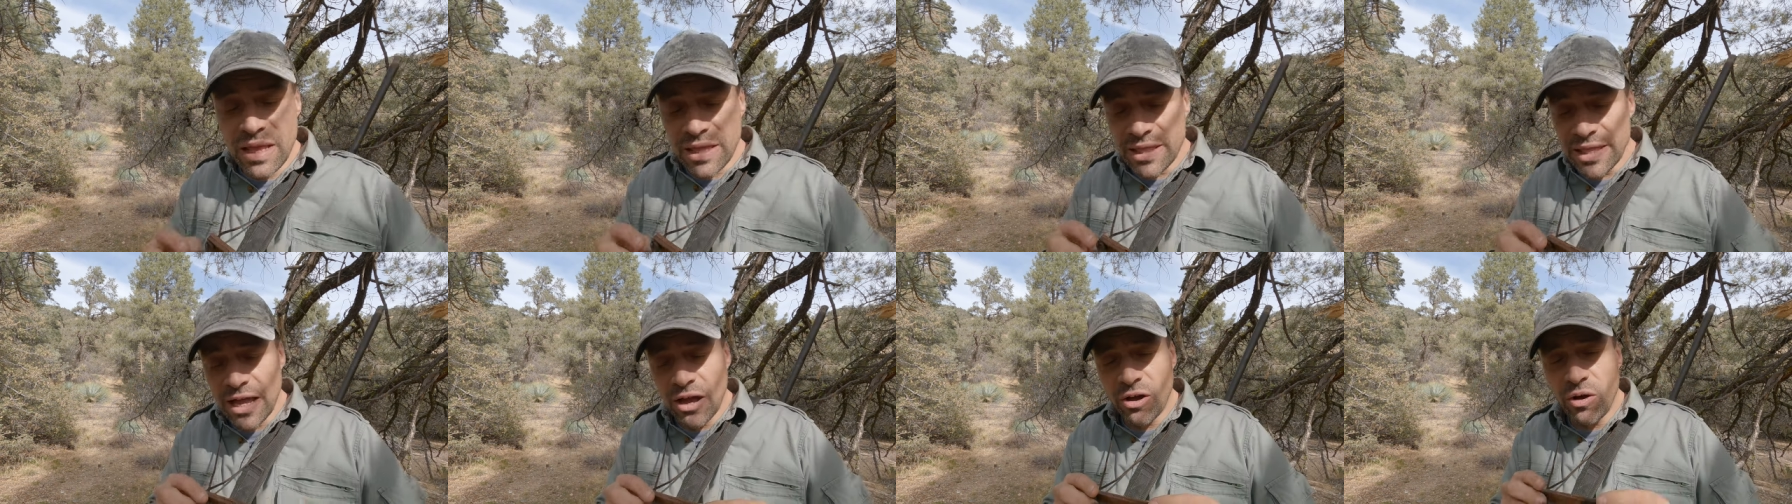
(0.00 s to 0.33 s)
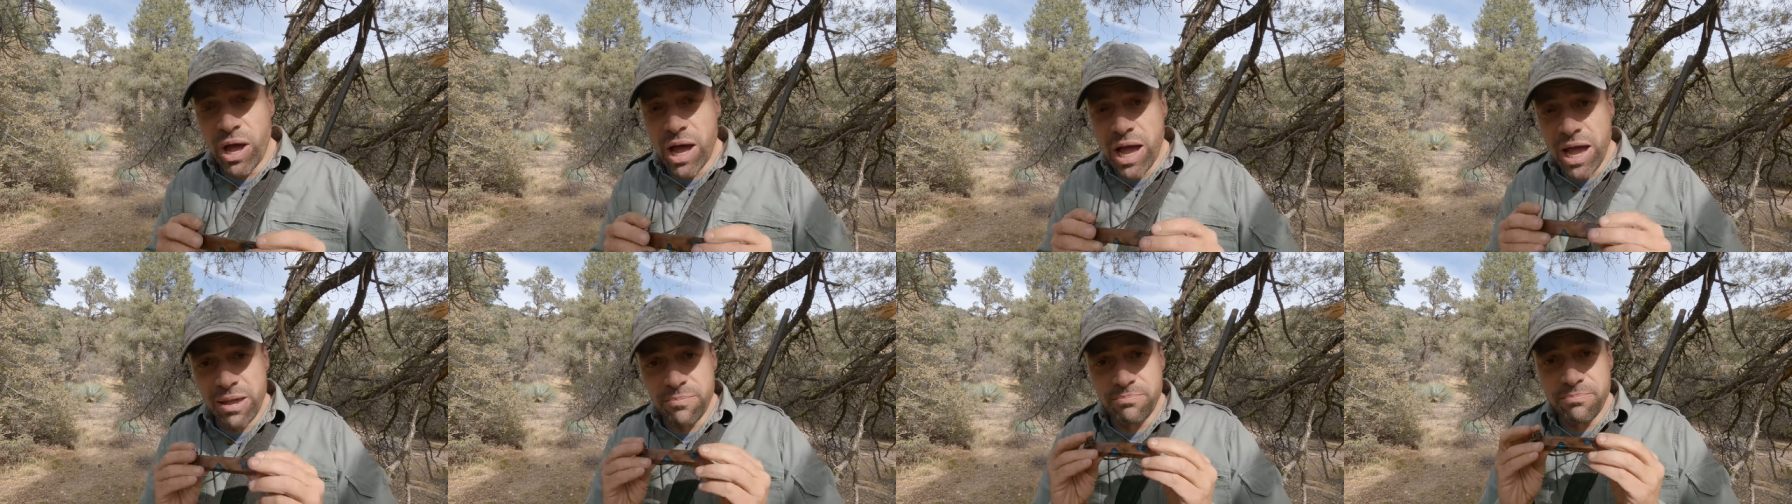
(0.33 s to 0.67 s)
Now,
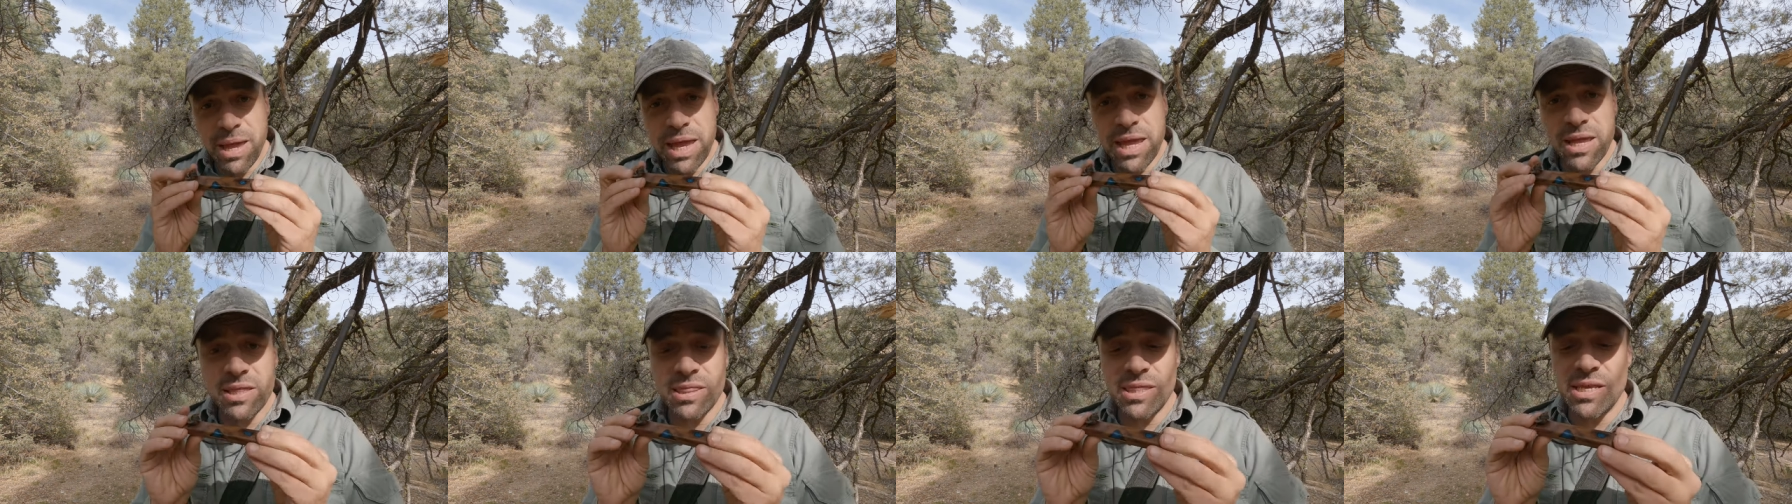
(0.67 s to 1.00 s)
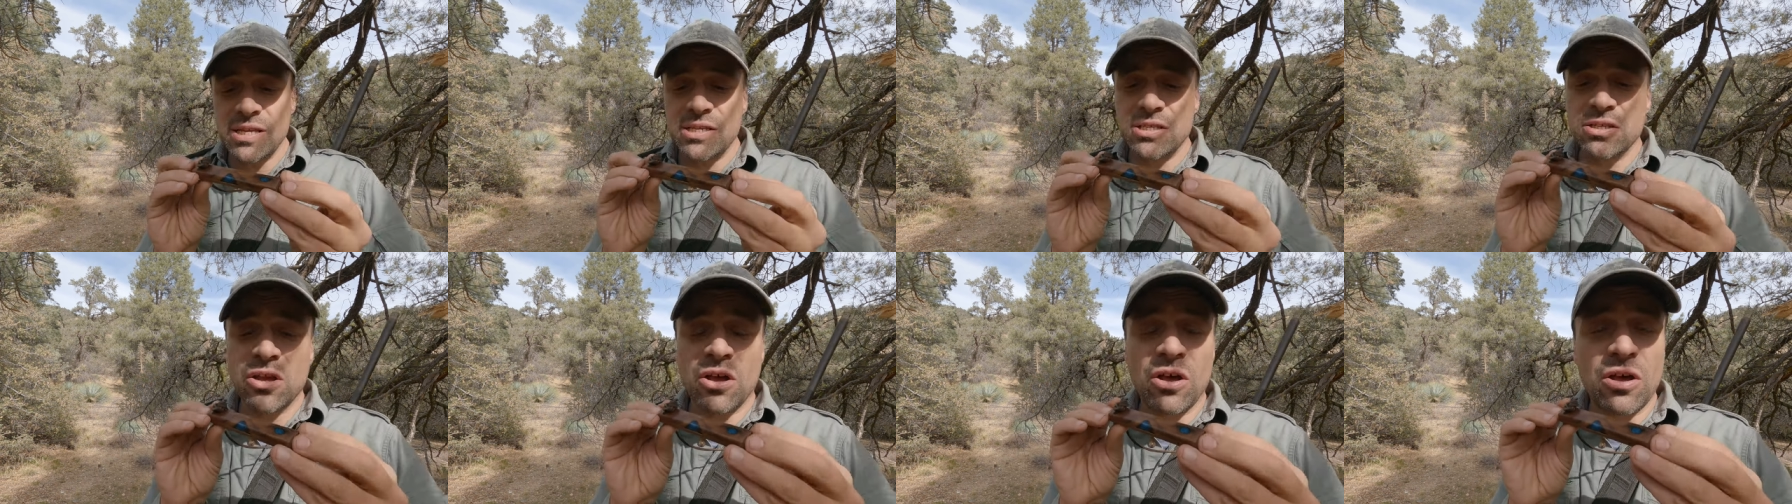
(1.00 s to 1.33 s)
I make
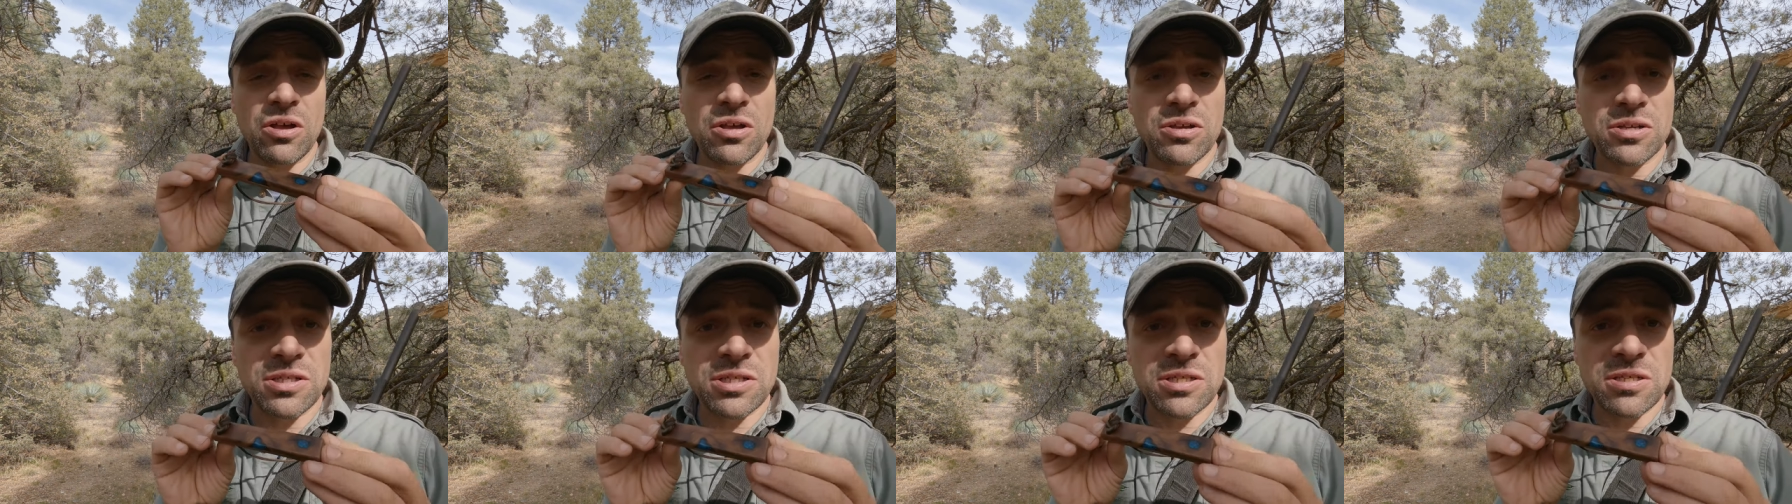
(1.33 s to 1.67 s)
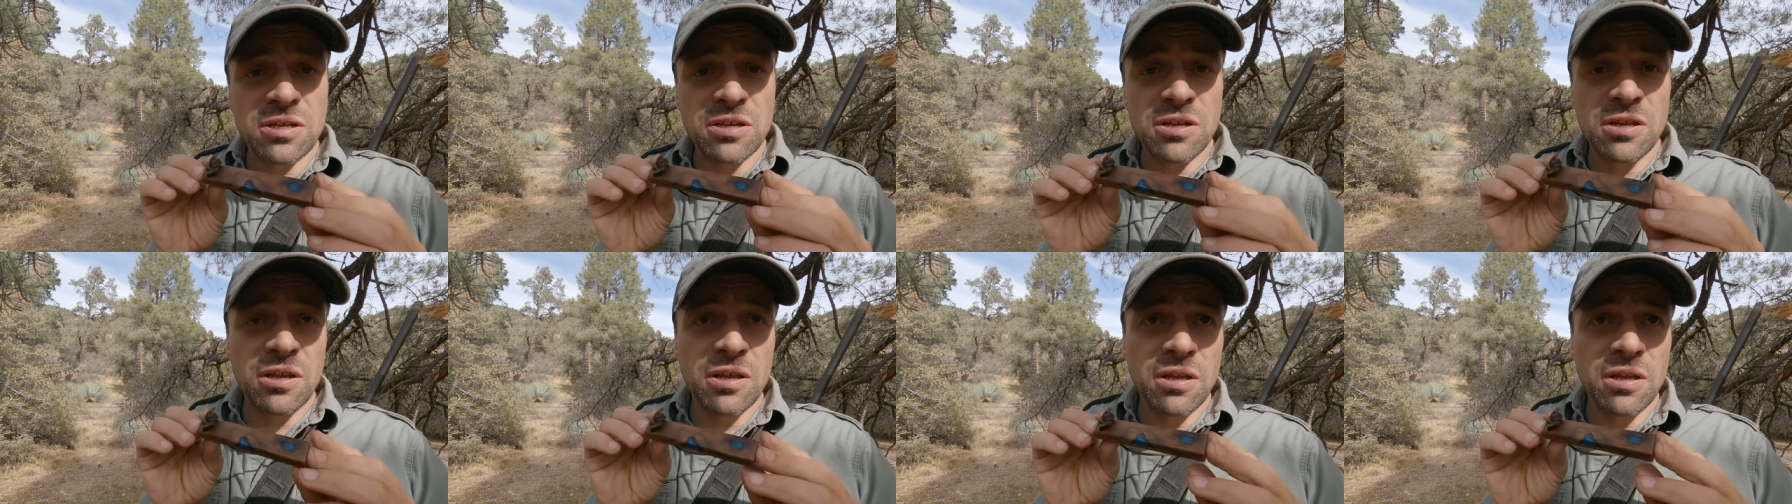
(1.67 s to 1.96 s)
these calls